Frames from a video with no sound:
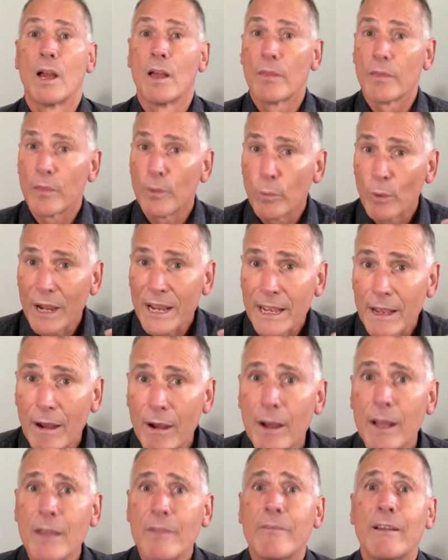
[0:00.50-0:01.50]
The way
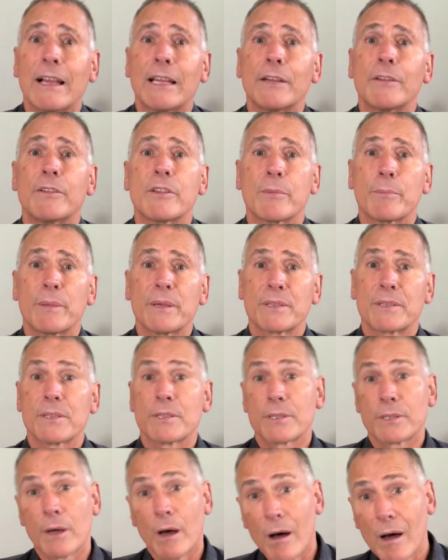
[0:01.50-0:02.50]
I valued the
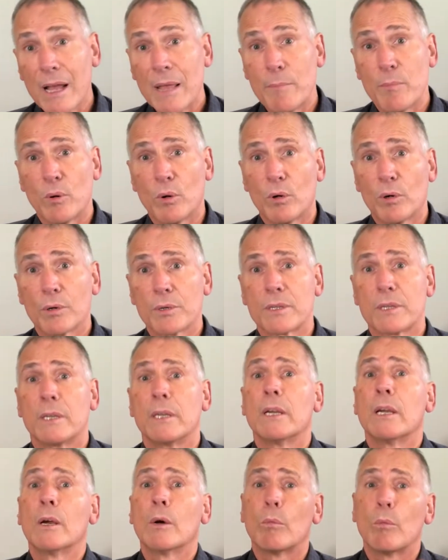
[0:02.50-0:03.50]
business I bought
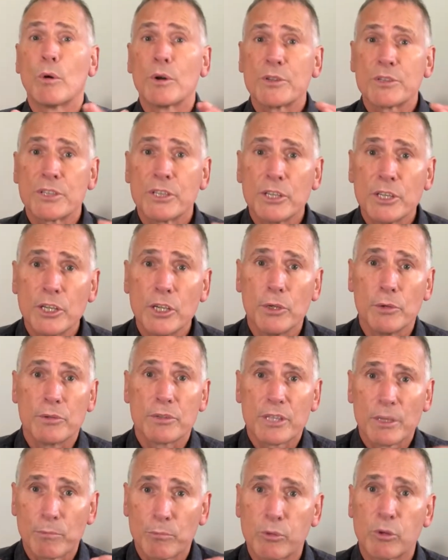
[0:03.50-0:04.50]
was to use
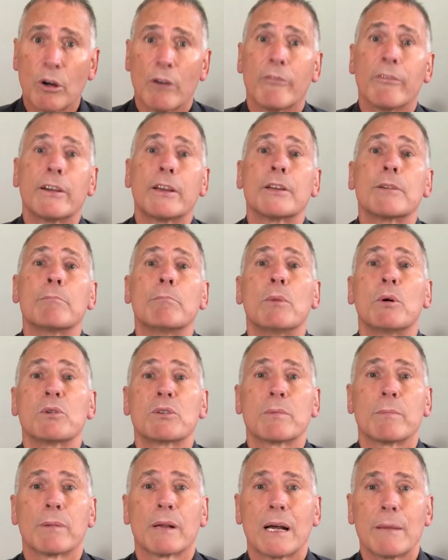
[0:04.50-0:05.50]
the profit
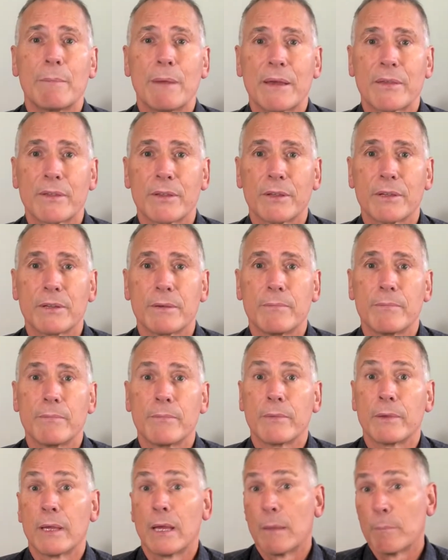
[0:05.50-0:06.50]
multiplier method.
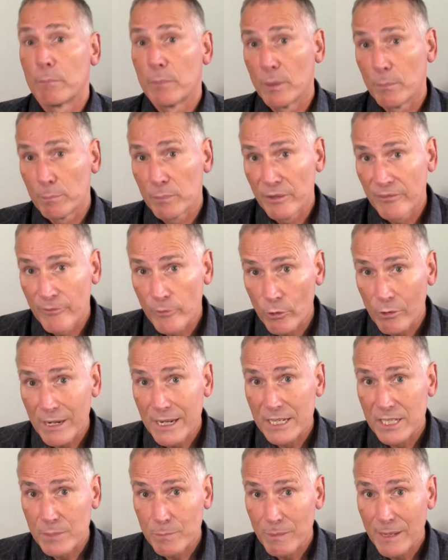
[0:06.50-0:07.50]
But before I
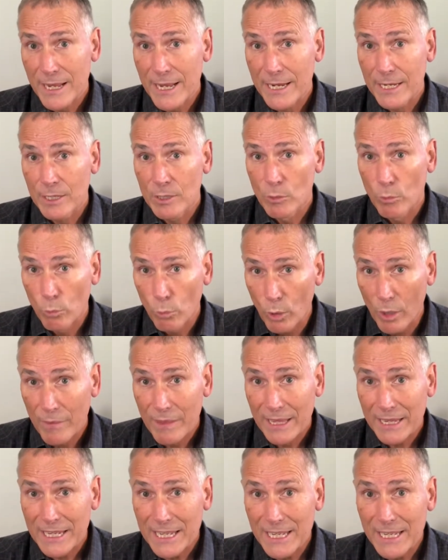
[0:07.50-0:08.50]
explain what
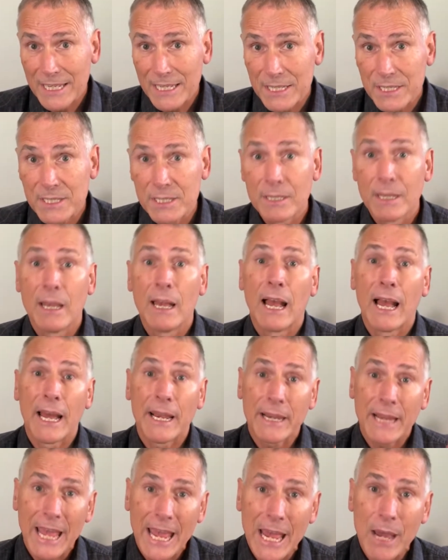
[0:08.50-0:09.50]
that is and
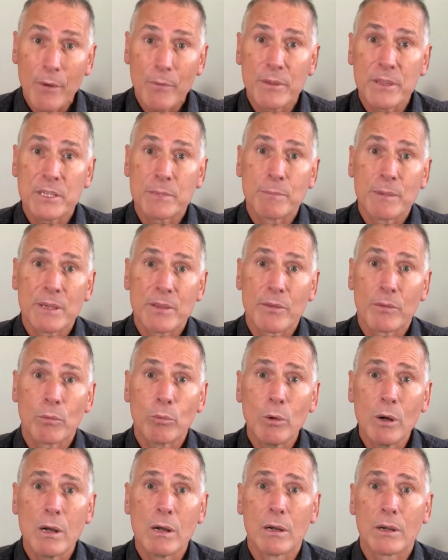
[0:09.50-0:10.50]
how this method
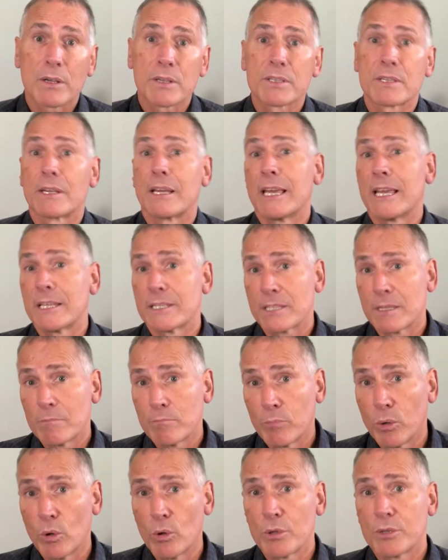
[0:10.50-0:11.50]
works, it's
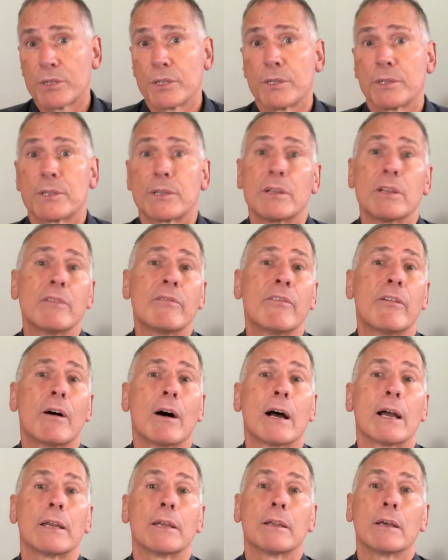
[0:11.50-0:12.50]
important to
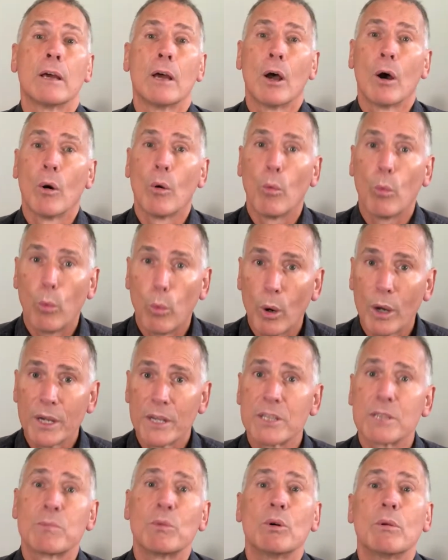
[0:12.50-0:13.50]
define what a
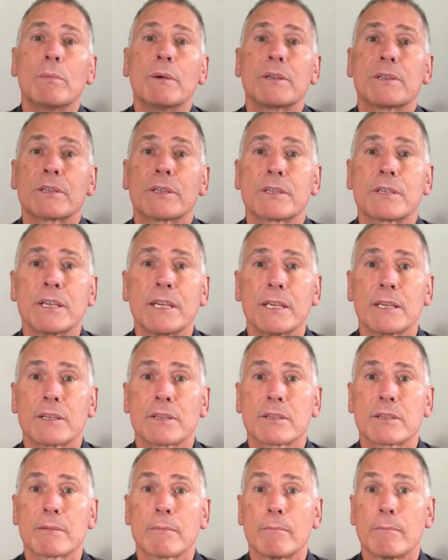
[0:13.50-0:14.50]
small business is.